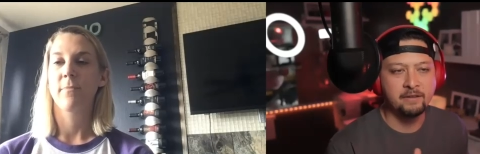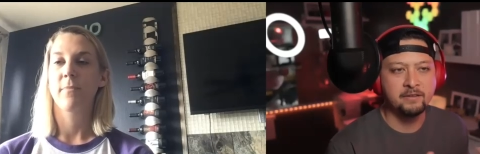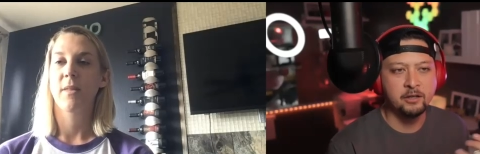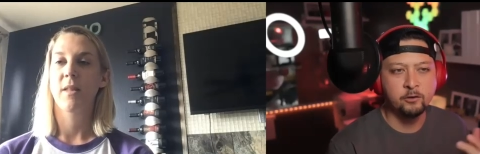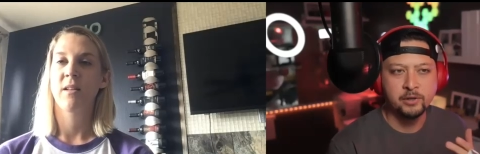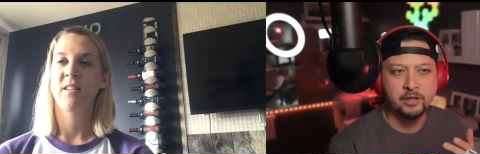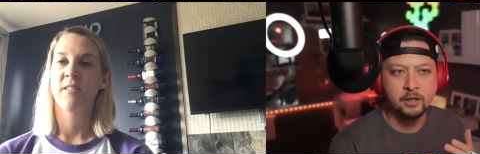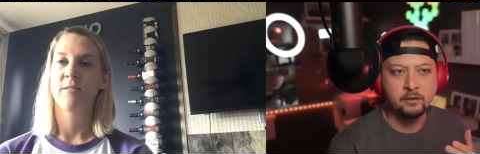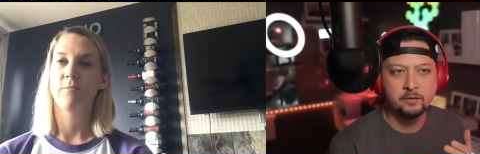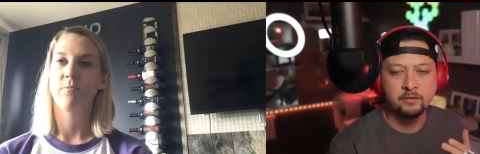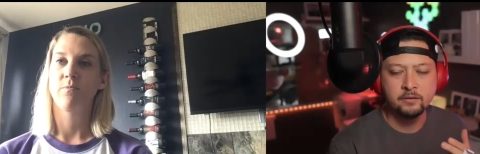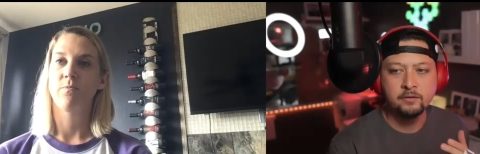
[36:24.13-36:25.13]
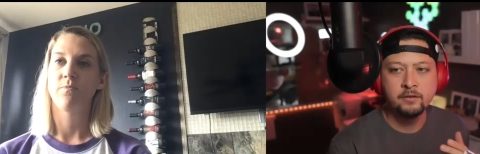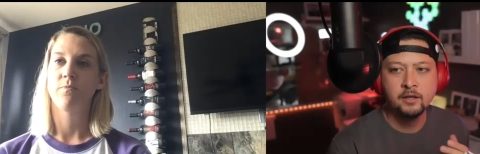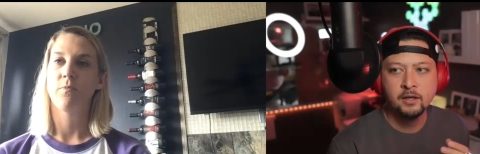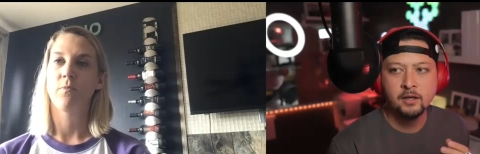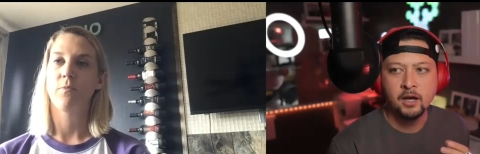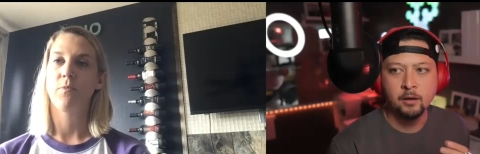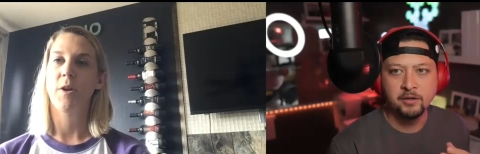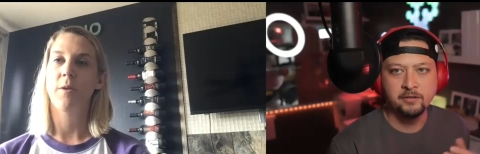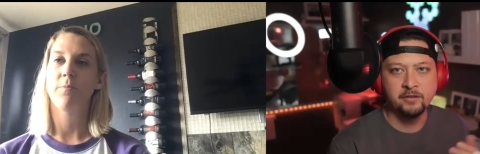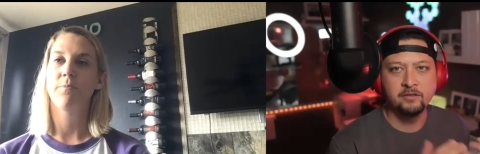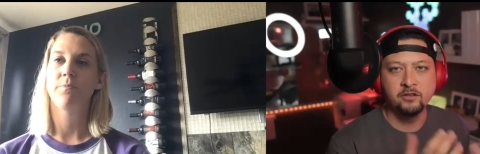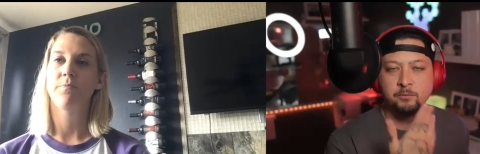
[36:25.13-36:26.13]
Speaker 1: than everybody else's um because right. it's
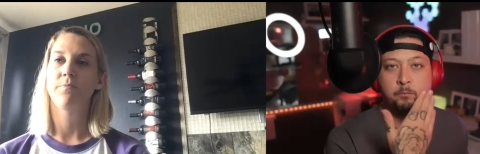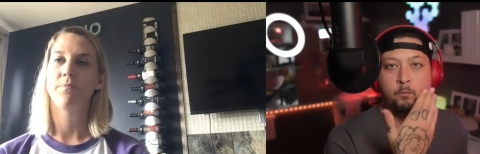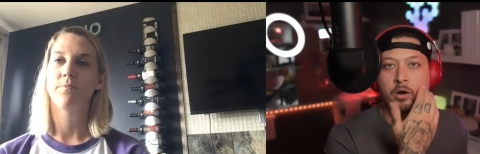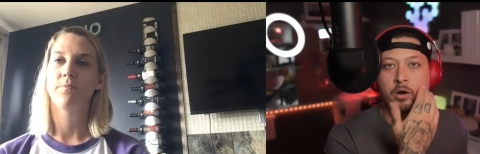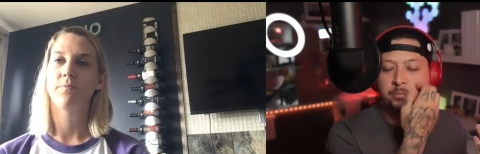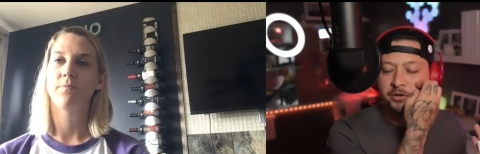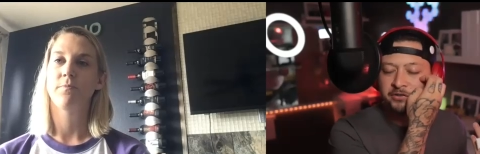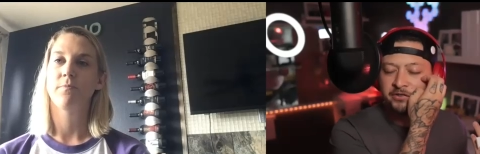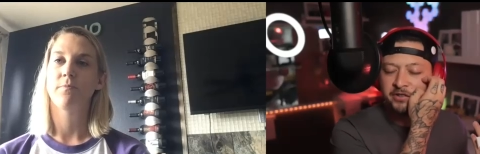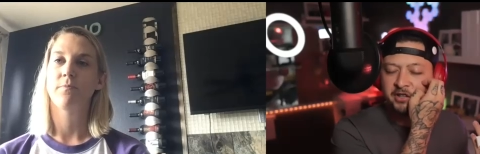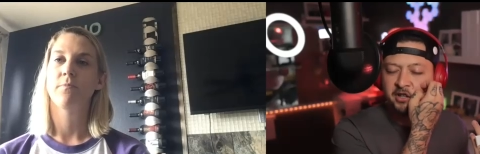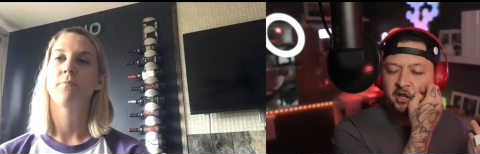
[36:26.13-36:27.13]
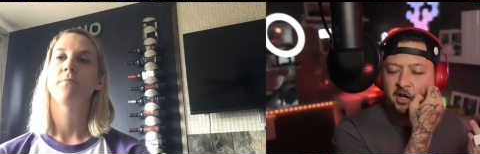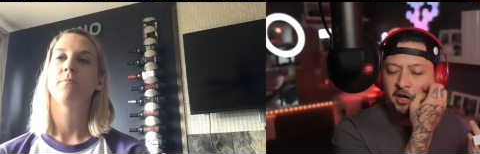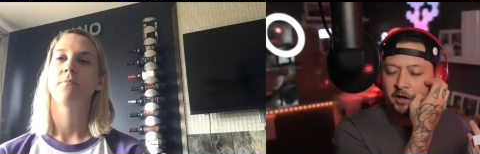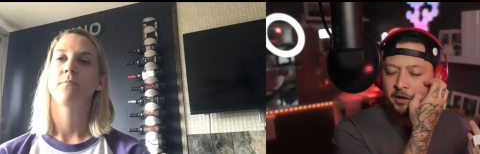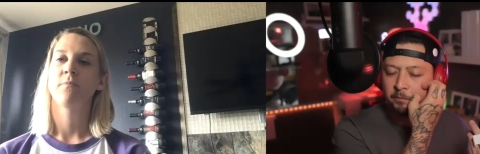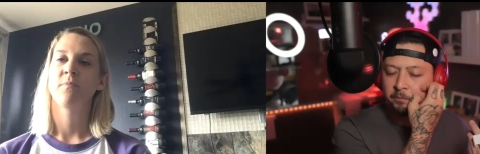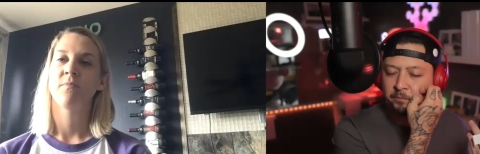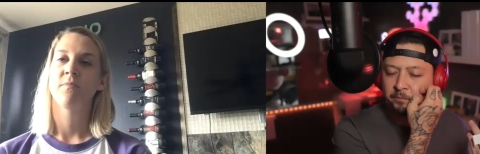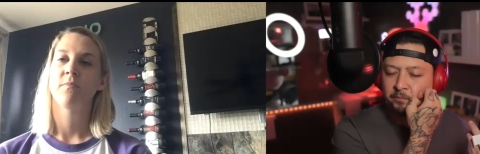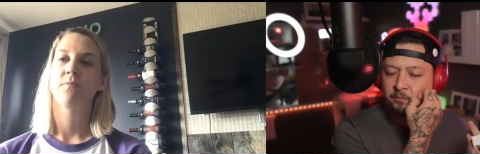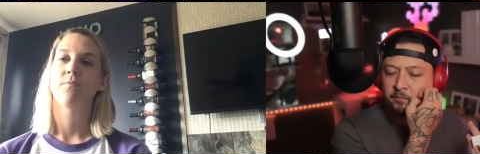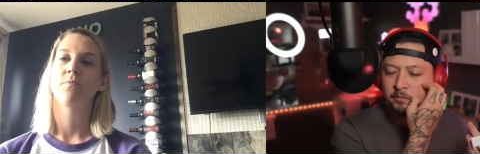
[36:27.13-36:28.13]
just one person. Um
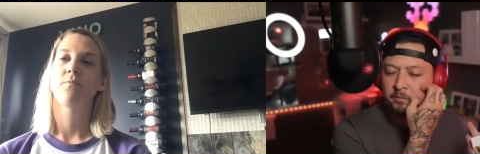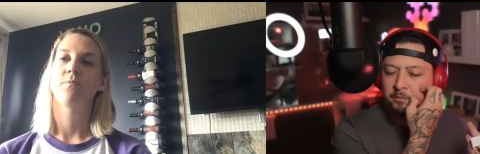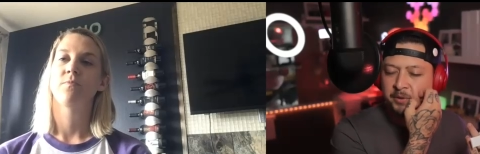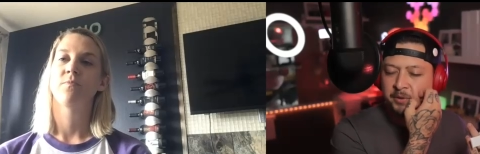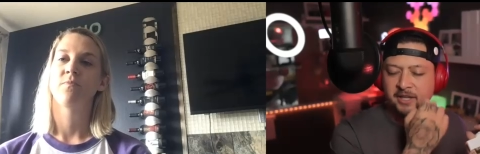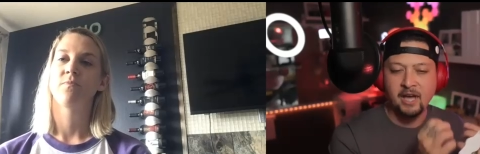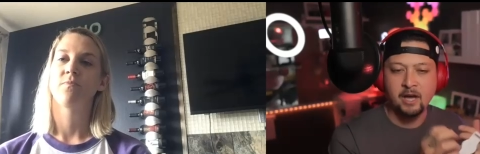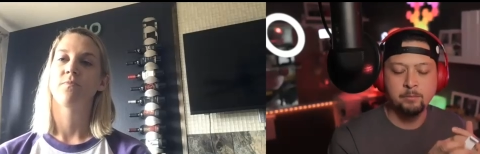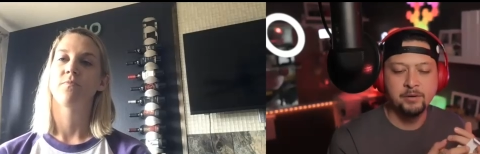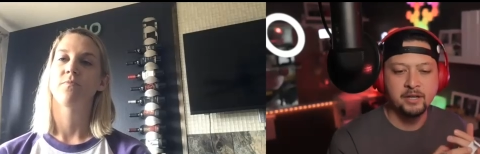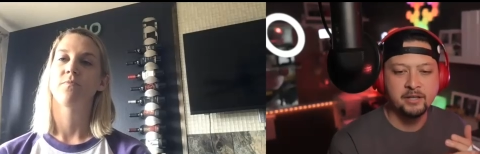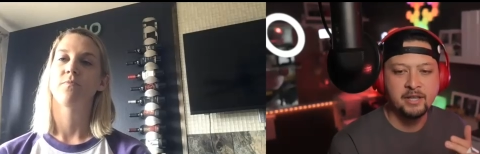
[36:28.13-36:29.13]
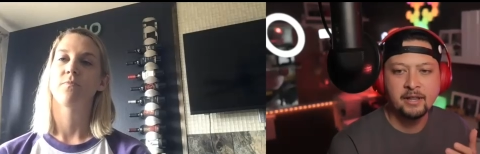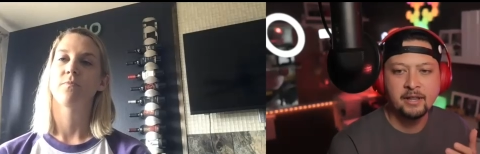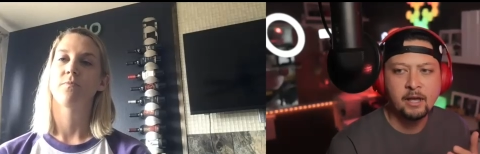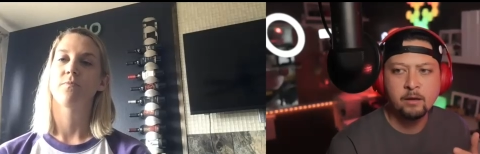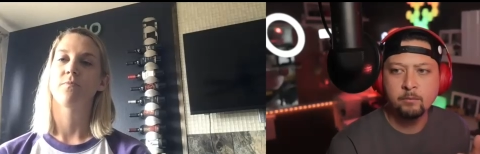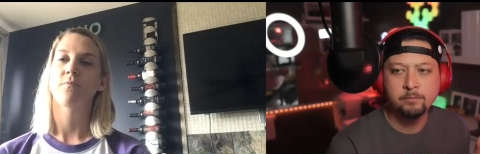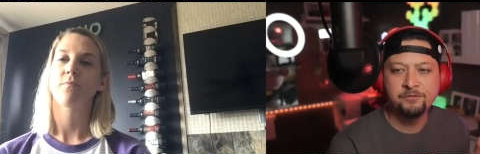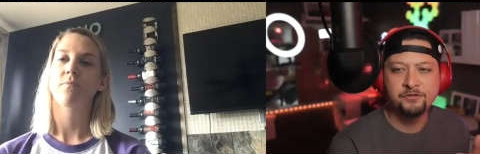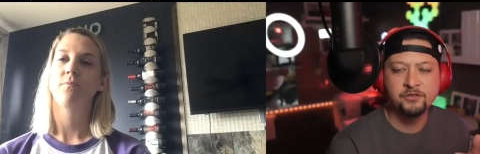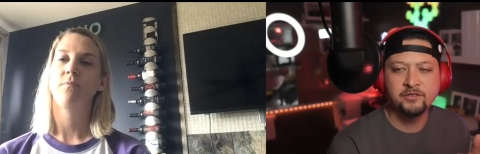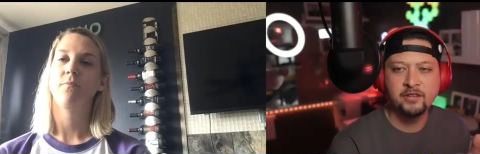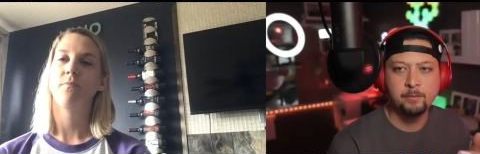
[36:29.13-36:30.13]
but yeah, but yeah, like
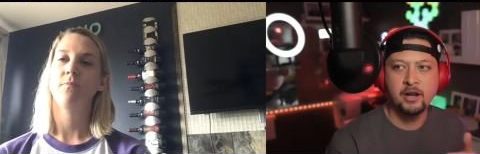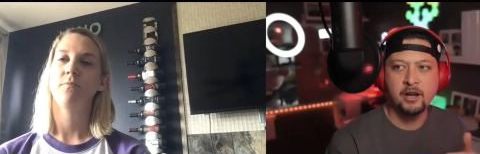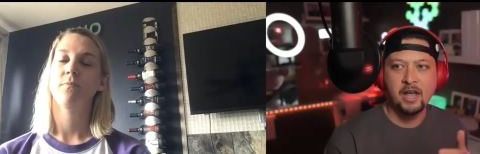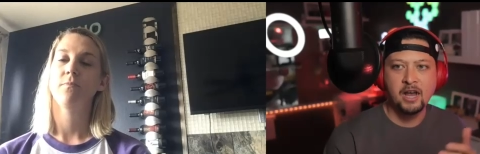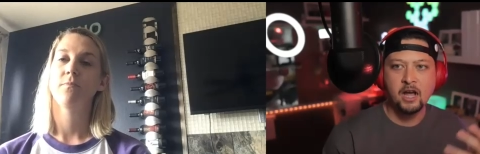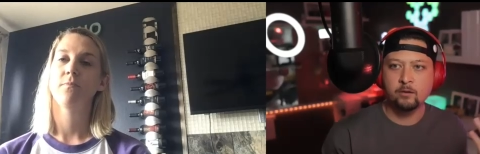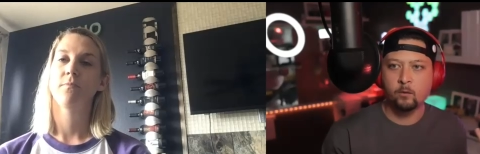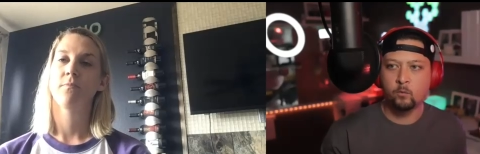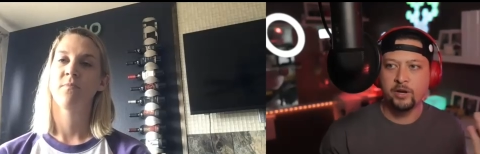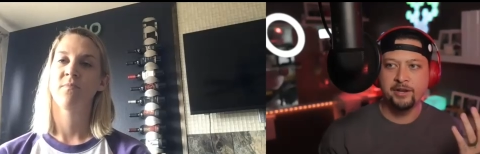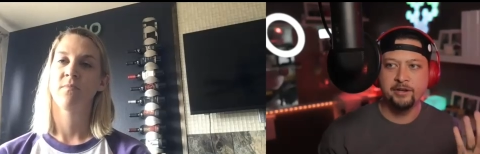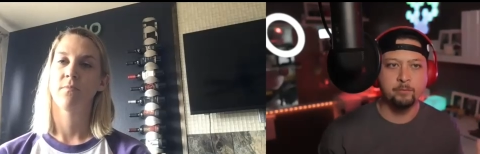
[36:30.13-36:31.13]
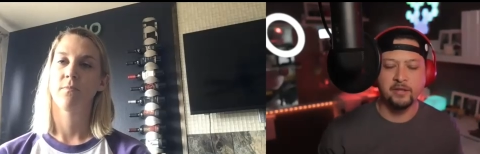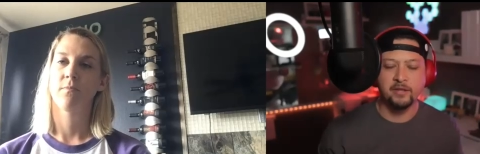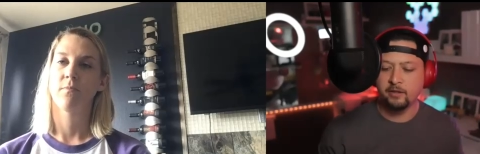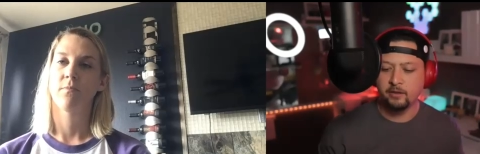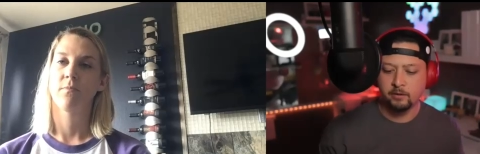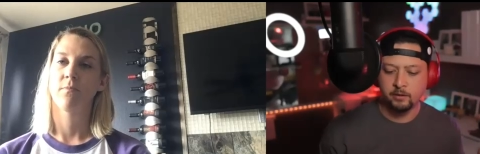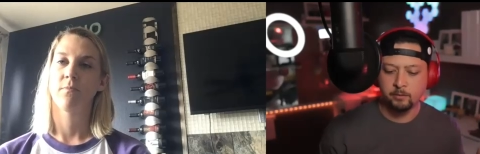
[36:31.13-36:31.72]
same here. Like I got a random thing in the in